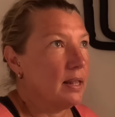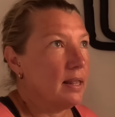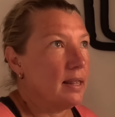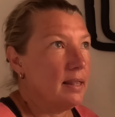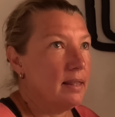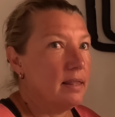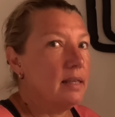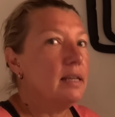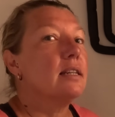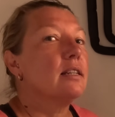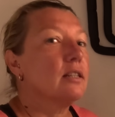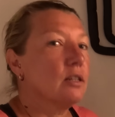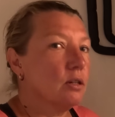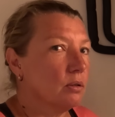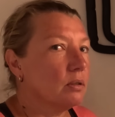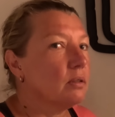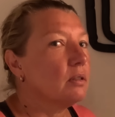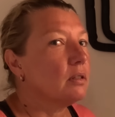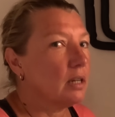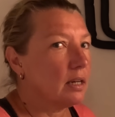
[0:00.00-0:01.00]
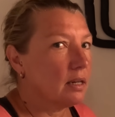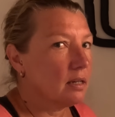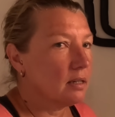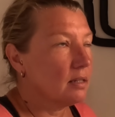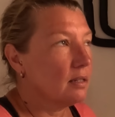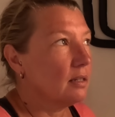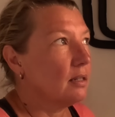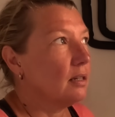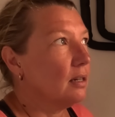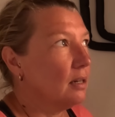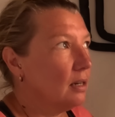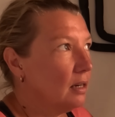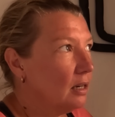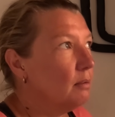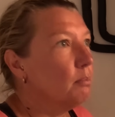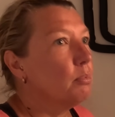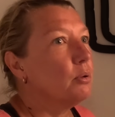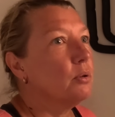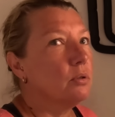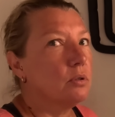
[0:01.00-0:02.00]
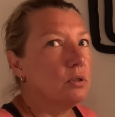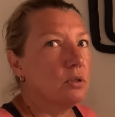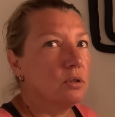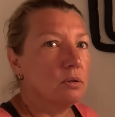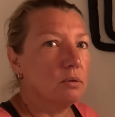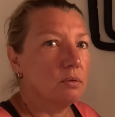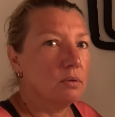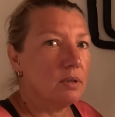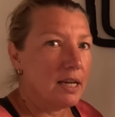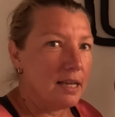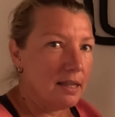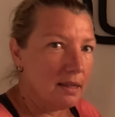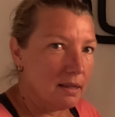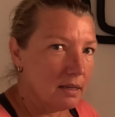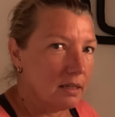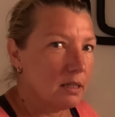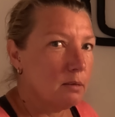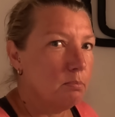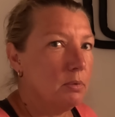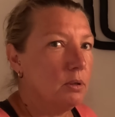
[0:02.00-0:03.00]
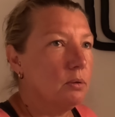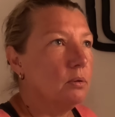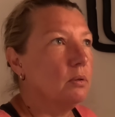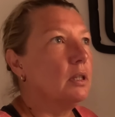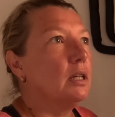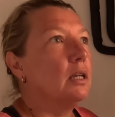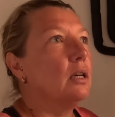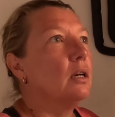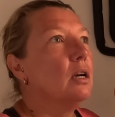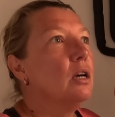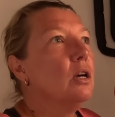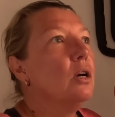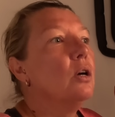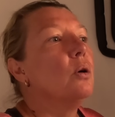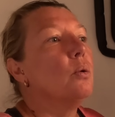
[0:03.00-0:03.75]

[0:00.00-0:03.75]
this context in Portugal, in this building,